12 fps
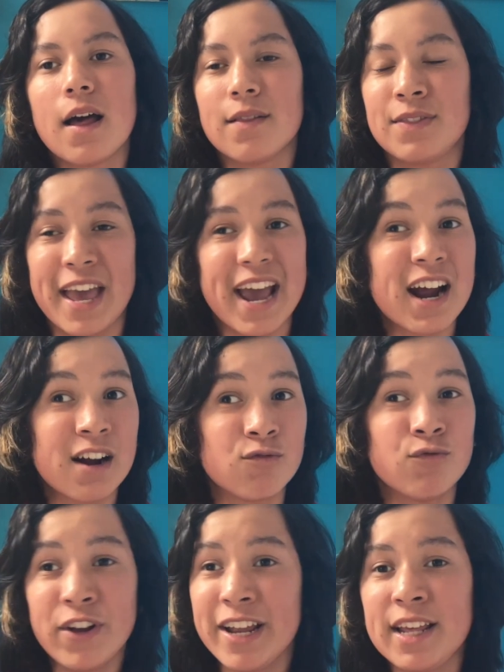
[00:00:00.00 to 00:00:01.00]
They are
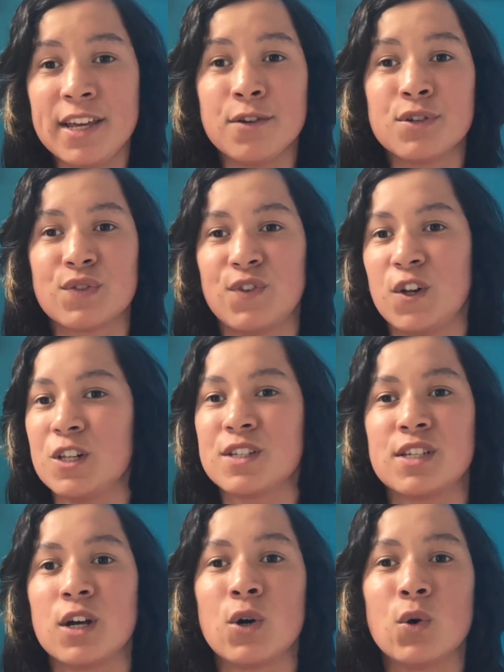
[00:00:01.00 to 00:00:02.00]
really useful,
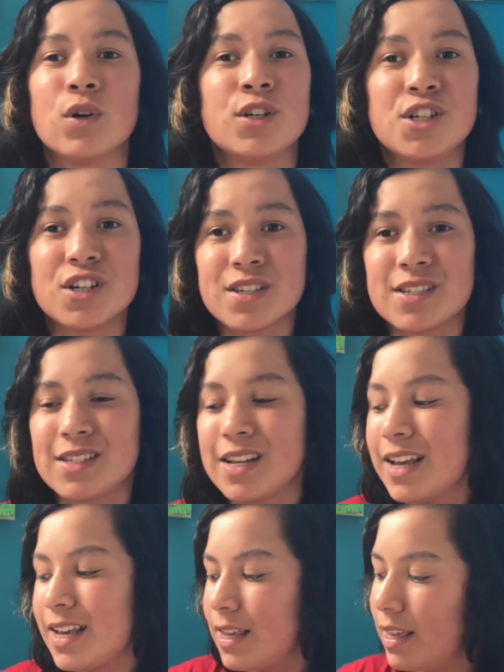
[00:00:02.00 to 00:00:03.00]
so just
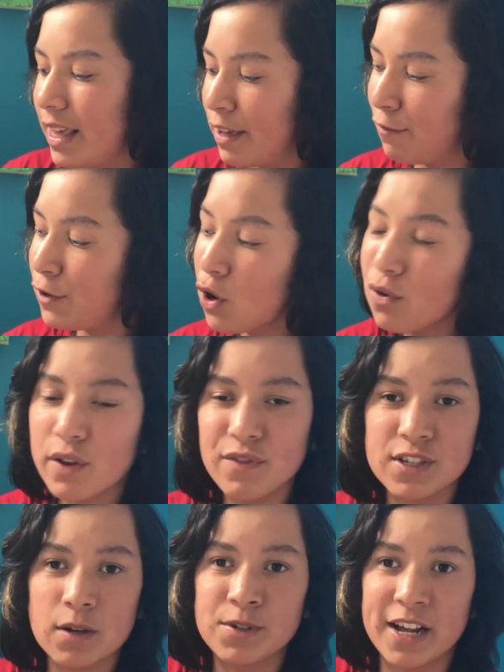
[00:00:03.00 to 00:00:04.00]
if you don't have a
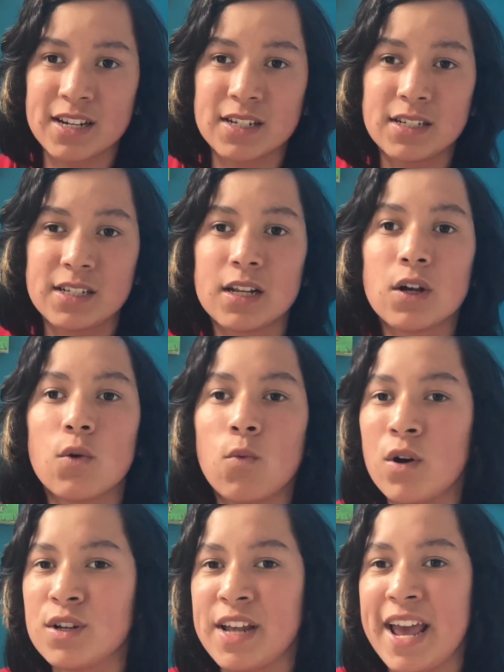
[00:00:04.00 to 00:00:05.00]
subject
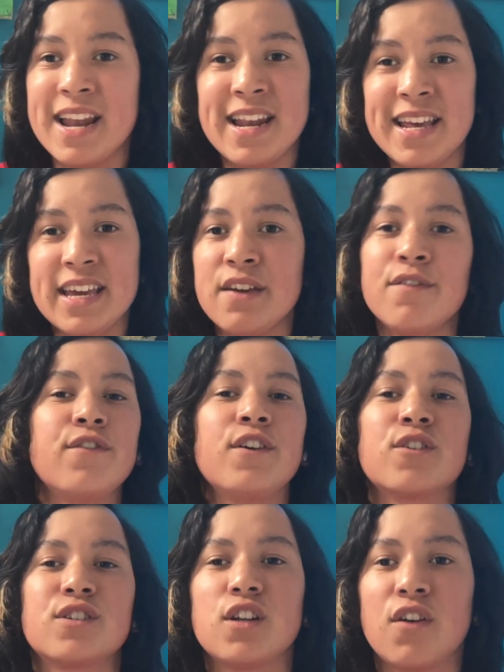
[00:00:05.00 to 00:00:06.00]
one day, leave
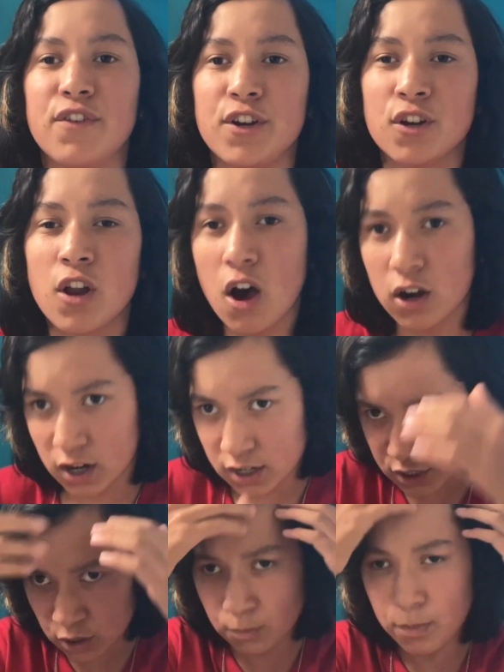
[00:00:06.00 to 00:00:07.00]
your stuff in your locker.
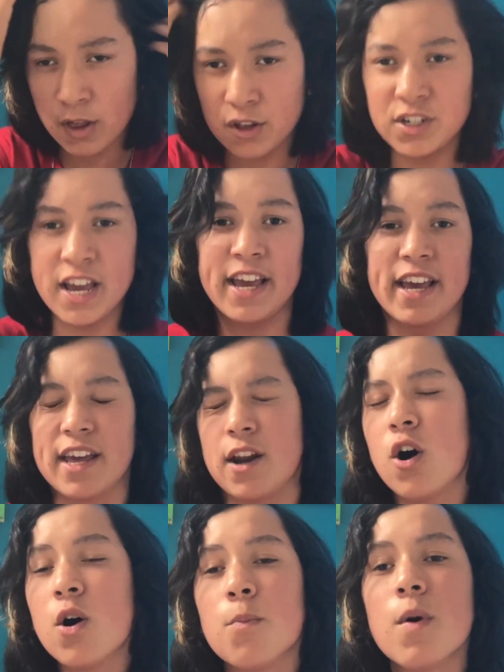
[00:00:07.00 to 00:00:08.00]
Don't bother taking it
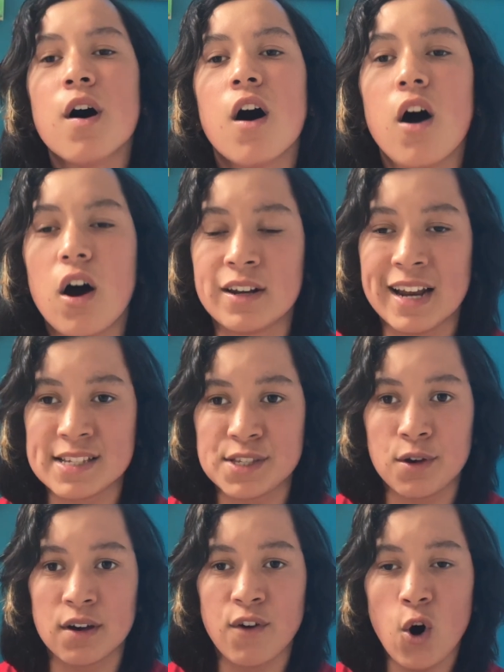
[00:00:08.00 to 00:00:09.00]
home unless
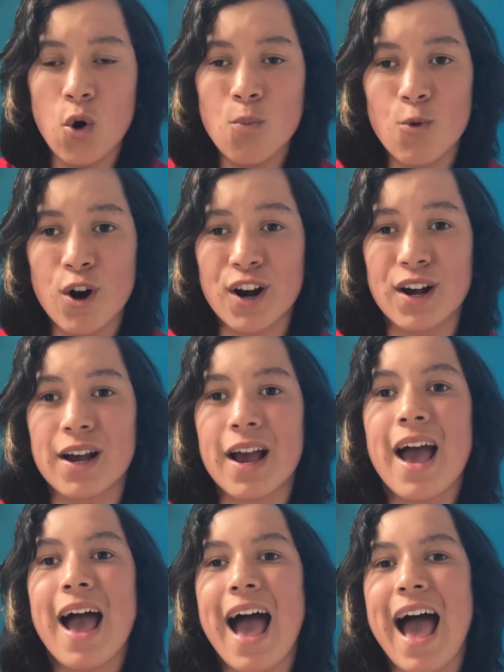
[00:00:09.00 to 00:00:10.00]
you have homework,
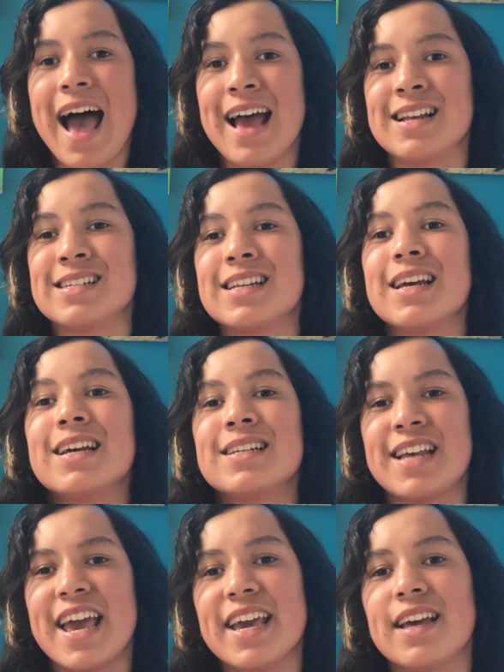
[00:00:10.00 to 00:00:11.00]
and
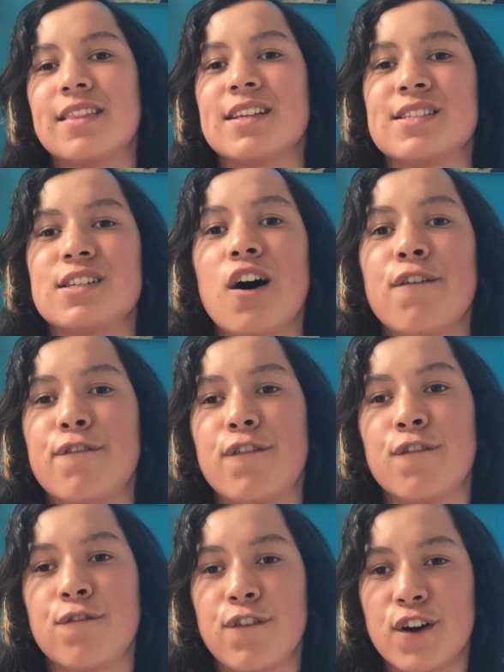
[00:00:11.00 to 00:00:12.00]
take the stuff
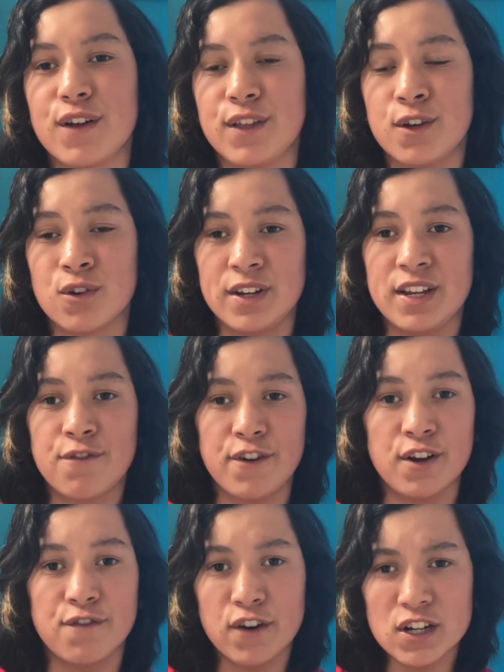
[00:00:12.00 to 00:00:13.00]
for you'll need for
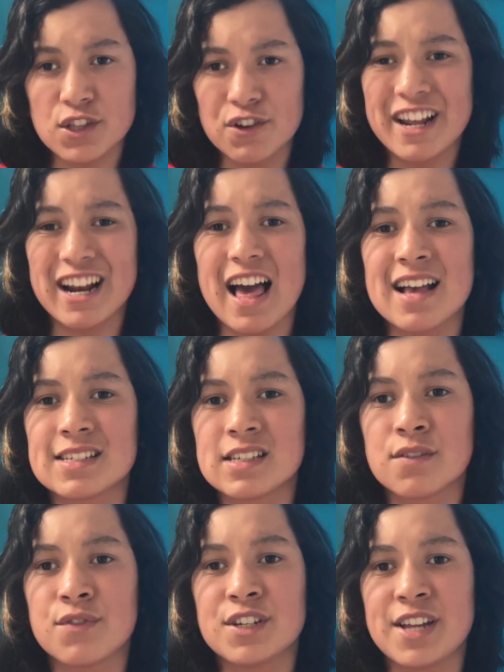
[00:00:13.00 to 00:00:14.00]
your first three
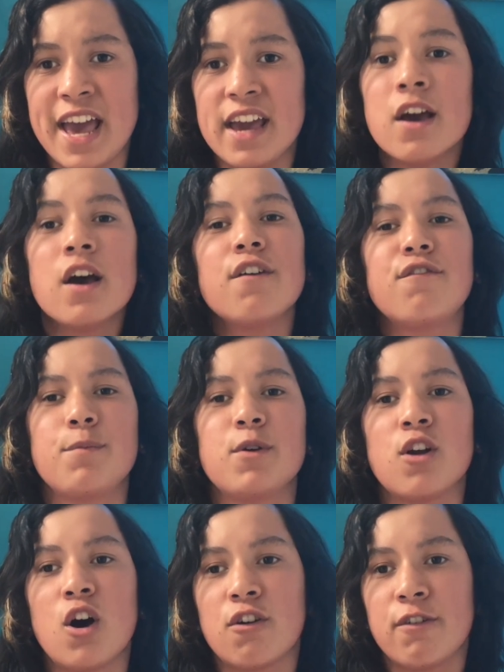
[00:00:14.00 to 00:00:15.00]
classes of the day from your
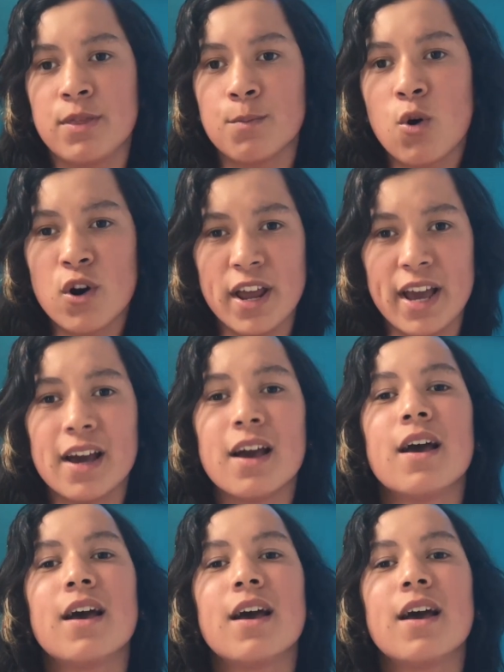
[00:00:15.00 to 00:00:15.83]
locker in the morning,